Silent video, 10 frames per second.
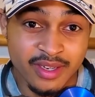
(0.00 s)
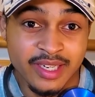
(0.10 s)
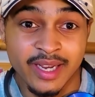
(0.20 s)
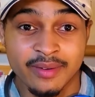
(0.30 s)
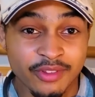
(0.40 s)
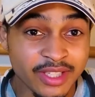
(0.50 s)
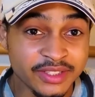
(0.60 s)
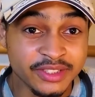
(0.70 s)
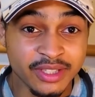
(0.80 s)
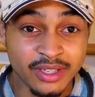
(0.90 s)
yeah,
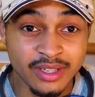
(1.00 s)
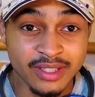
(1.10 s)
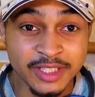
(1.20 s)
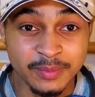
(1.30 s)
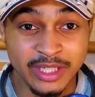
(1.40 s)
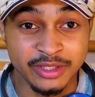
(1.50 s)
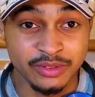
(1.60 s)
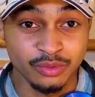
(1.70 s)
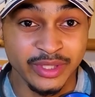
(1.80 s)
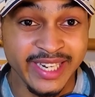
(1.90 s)
that's my
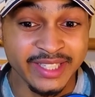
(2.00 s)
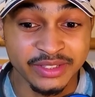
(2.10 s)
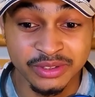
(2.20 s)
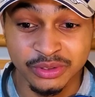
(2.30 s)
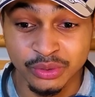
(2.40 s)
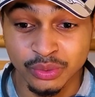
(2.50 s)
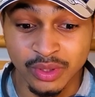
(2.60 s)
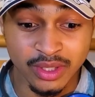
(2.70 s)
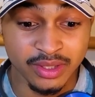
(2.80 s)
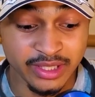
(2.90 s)
reaction to
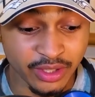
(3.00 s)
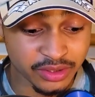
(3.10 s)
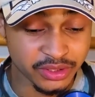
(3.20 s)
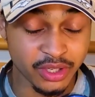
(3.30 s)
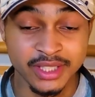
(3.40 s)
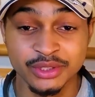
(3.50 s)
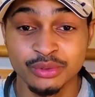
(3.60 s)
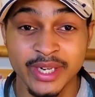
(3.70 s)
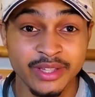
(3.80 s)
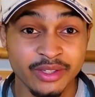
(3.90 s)
the Uncharted
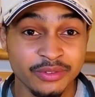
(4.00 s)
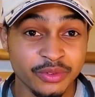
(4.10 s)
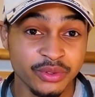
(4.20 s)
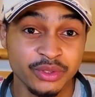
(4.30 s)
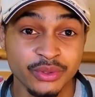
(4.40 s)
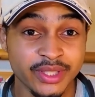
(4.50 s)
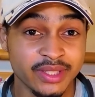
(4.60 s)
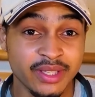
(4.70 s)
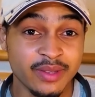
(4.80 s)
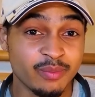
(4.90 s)
trailer. If you enjoyed
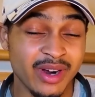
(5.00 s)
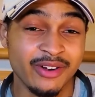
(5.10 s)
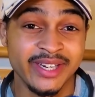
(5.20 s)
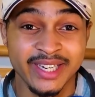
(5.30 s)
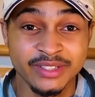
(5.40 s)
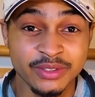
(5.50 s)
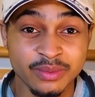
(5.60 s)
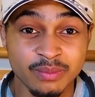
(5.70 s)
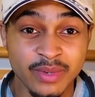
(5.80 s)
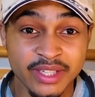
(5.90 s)
my
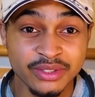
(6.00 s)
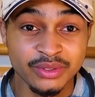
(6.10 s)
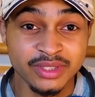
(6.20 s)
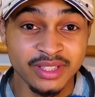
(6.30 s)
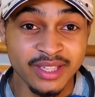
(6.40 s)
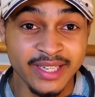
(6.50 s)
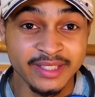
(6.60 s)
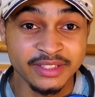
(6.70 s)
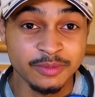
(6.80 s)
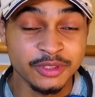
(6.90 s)
reaction, make sure to
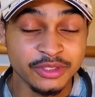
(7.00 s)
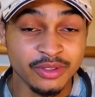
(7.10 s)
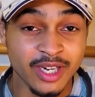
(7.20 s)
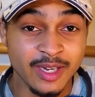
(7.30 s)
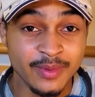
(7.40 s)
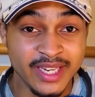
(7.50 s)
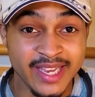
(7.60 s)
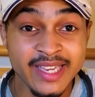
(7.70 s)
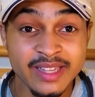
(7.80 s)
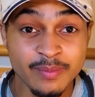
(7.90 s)
like, subscribe, and
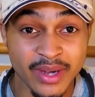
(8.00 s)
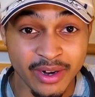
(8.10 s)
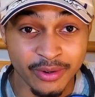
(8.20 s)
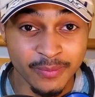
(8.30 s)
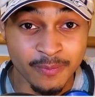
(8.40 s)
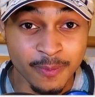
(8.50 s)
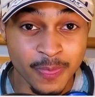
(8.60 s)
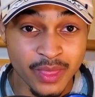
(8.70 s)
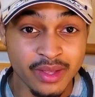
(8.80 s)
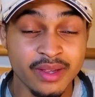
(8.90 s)
hit the bell.
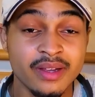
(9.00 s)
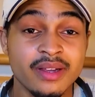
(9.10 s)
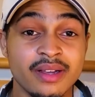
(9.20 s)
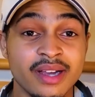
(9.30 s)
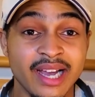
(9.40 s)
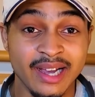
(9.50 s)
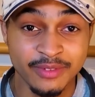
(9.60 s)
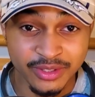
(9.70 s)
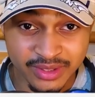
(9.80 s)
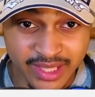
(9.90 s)
Have
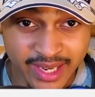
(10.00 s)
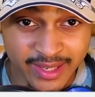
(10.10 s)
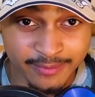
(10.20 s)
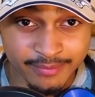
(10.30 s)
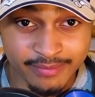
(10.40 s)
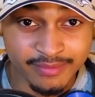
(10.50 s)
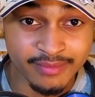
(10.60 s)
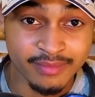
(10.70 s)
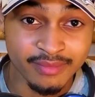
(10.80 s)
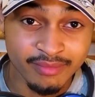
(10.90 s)
a good day,
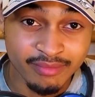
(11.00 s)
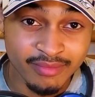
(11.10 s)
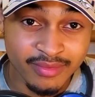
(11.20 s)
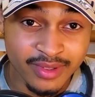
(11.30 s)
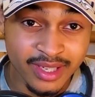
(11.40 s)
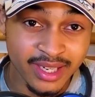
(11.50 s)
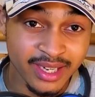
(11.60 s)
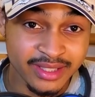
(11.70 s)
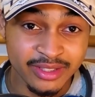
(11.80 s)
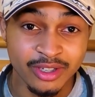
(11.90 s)

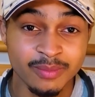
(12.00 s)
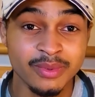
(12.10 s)
and God